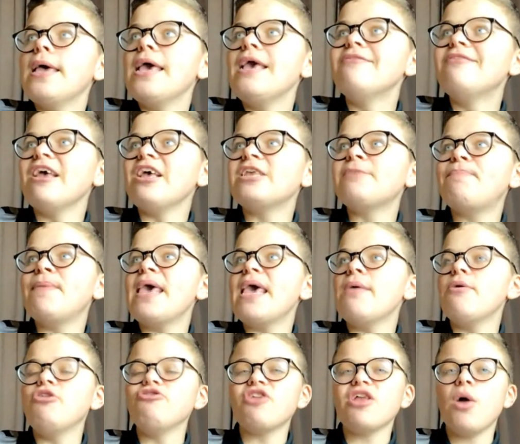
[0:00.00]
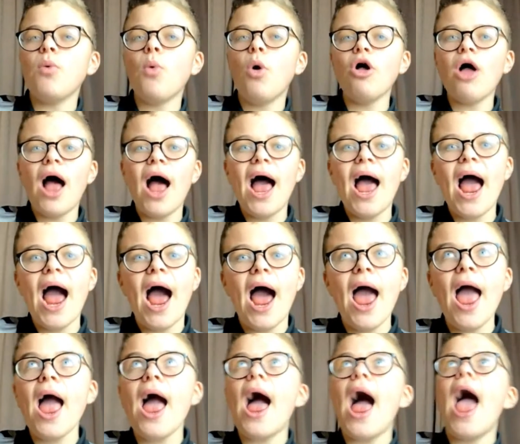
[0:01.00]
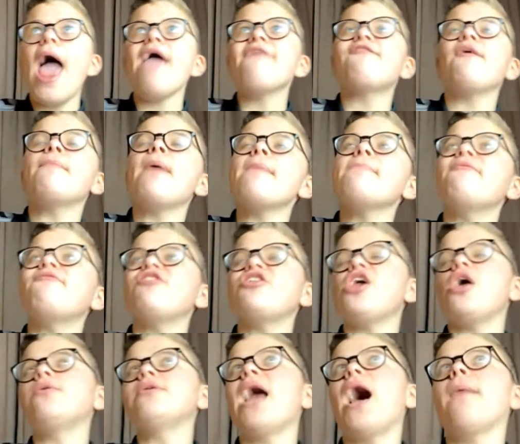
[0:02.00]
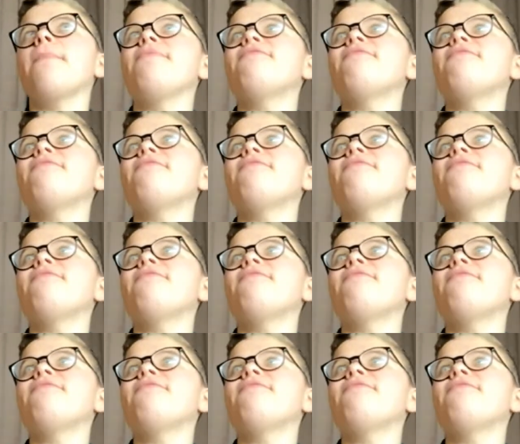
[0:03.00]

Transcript: his experience, and if I made my video now,